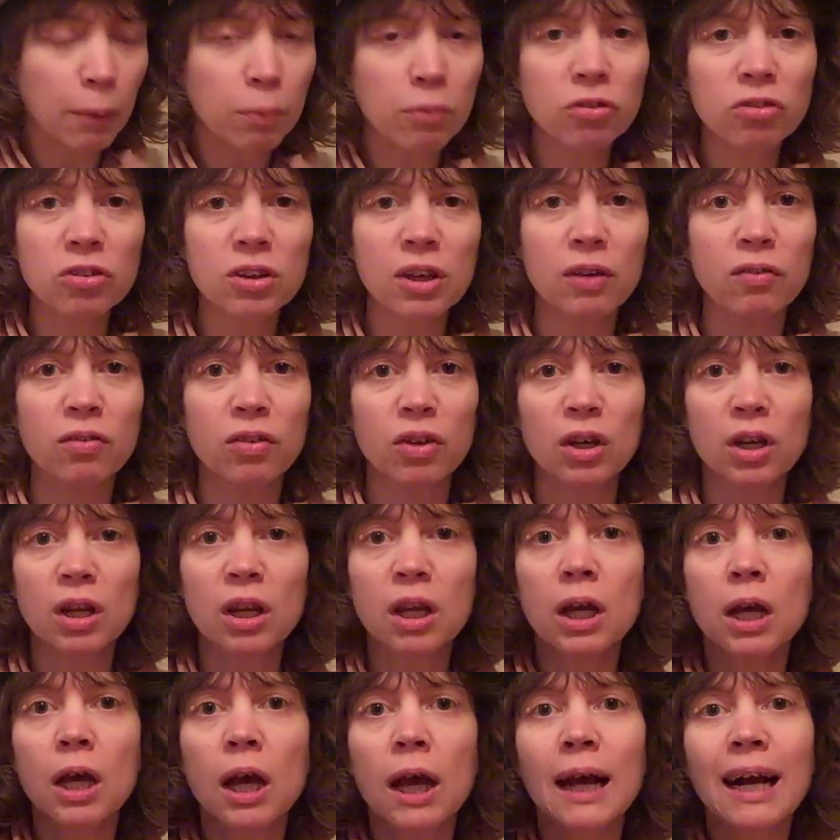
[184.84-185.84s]
I was given
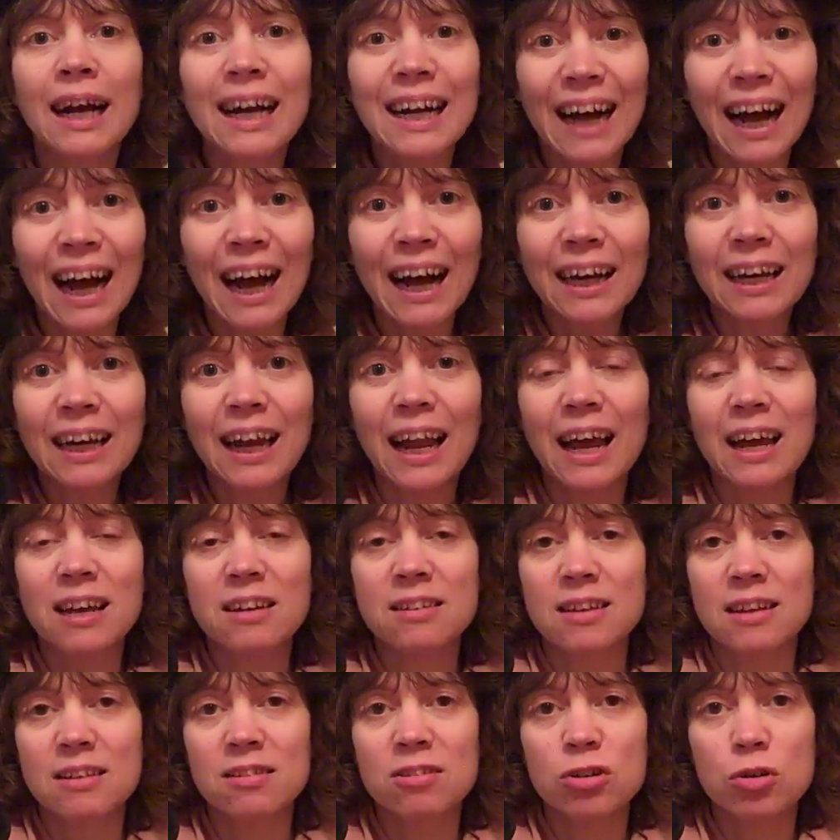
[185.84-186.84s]

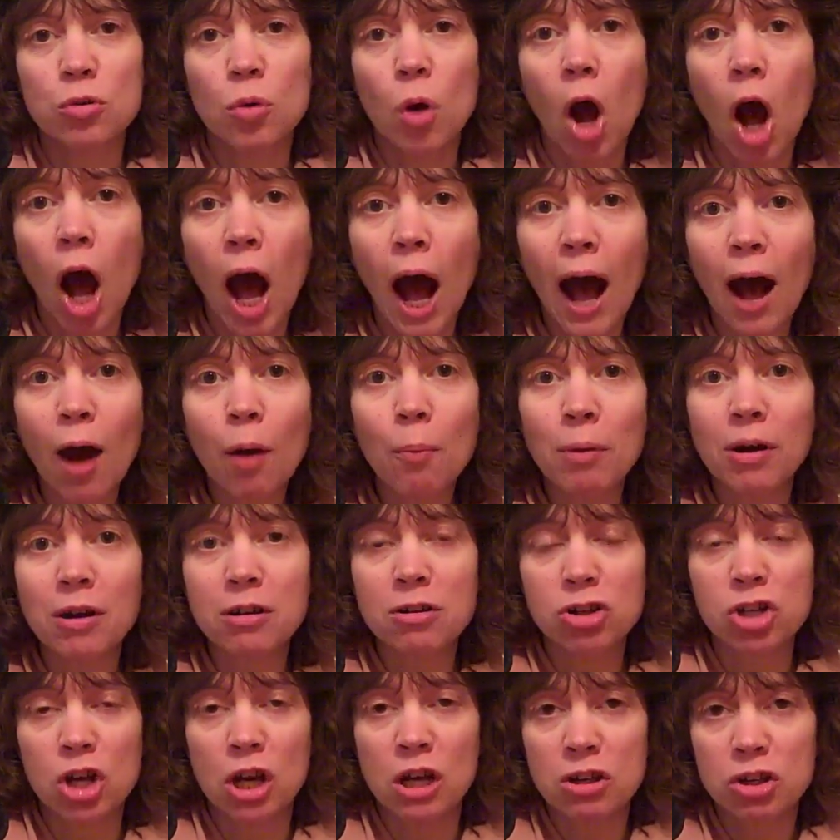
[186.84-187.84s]
guidelines as to how
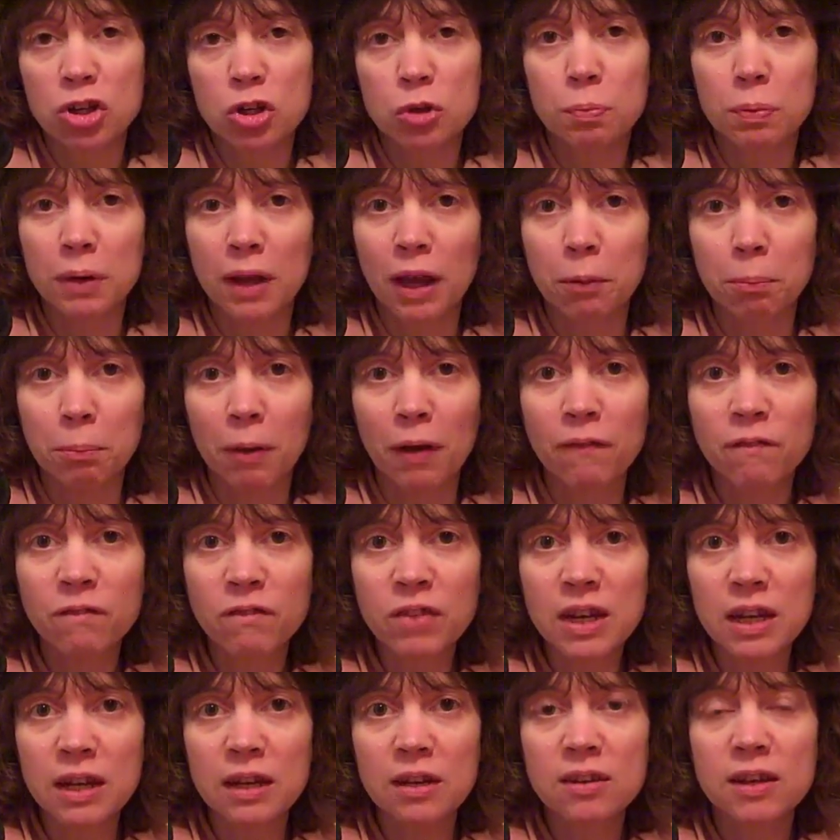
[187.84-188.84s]
much I should be on my
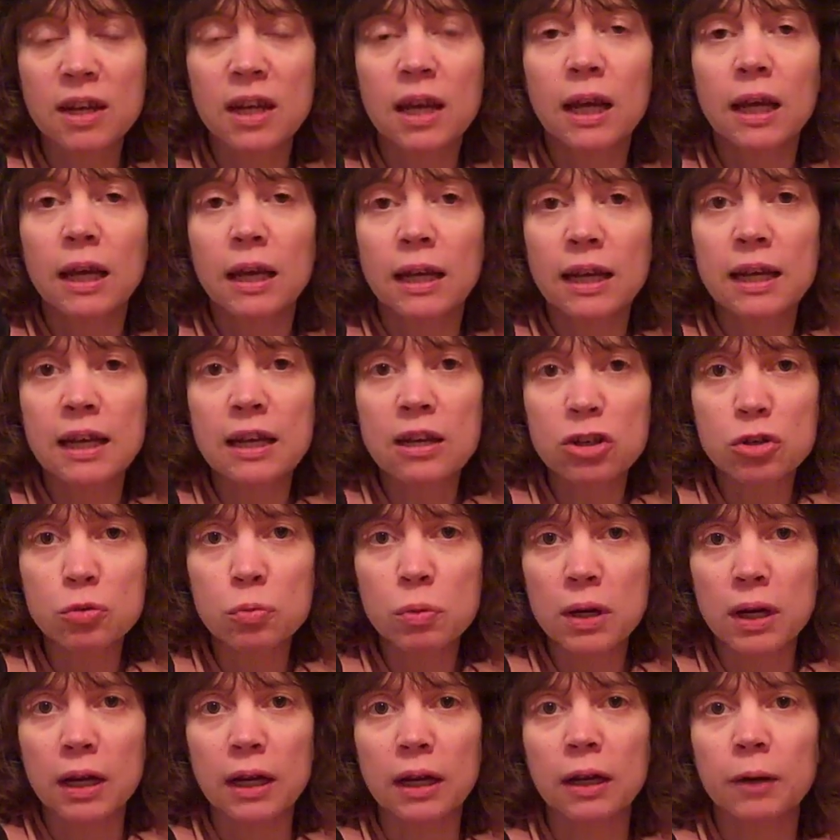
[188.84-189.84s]
feet each
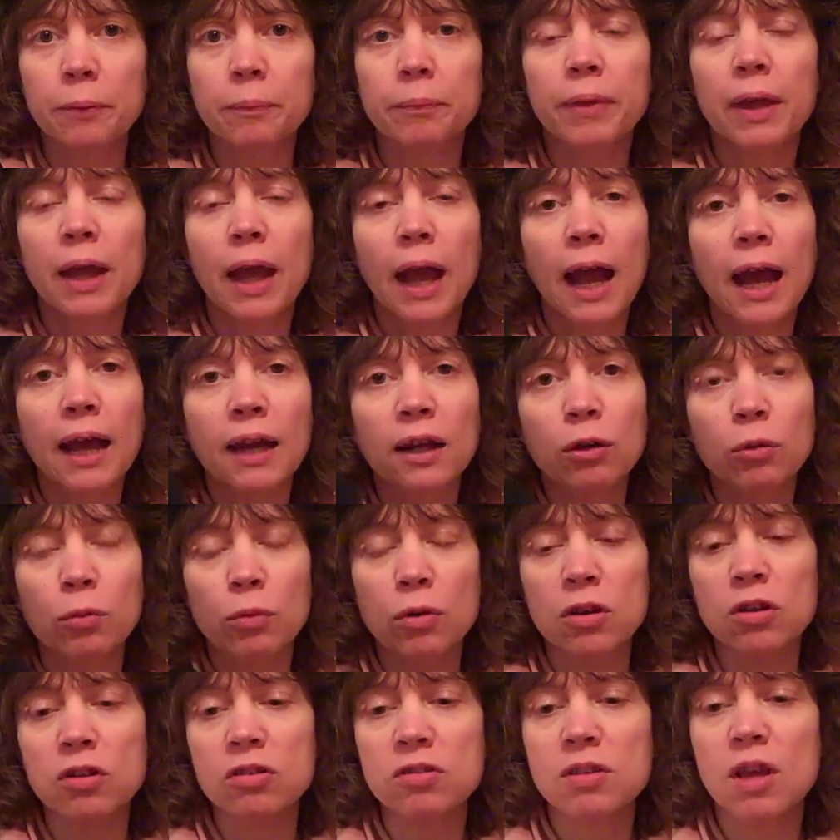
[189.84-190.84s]
week. And it
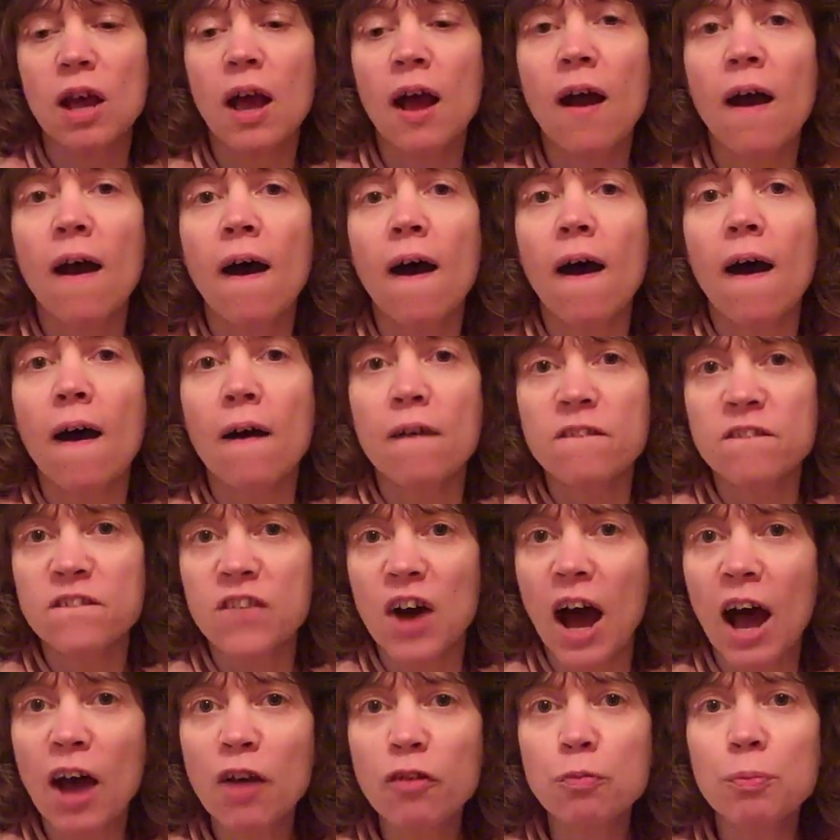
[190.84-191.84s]
was
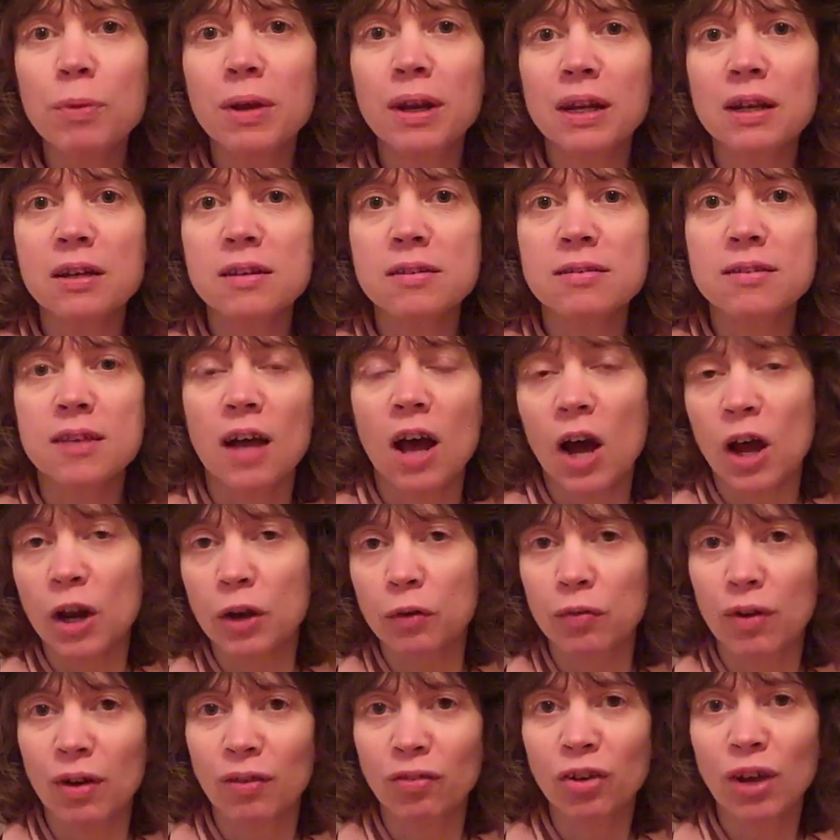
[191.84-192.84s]
5 minutes out
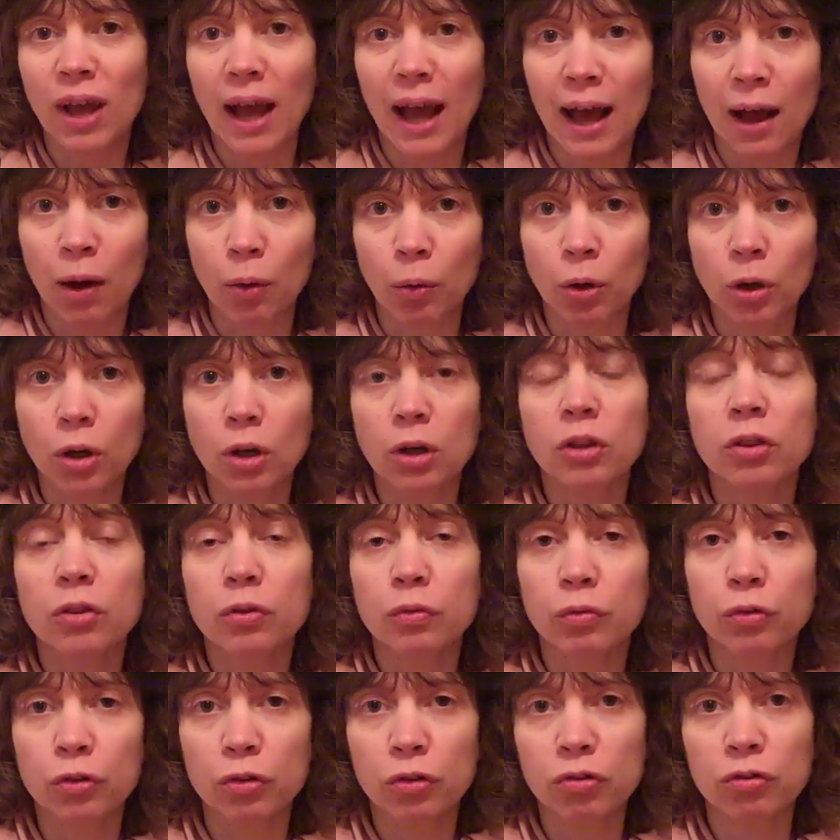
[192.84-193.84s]
of every hour
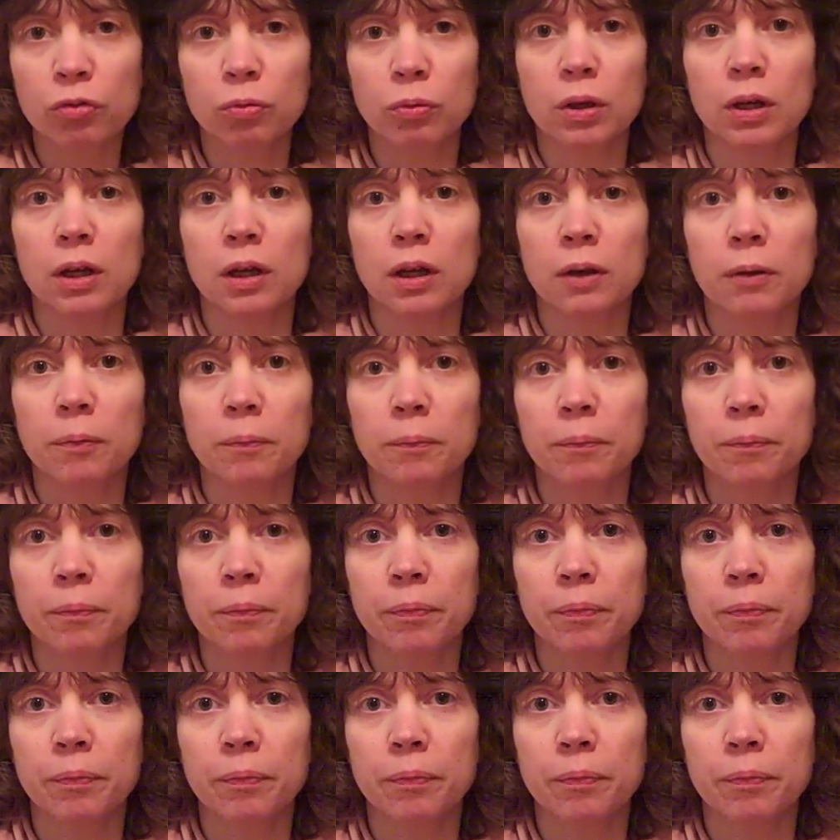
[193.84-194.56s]
the first week,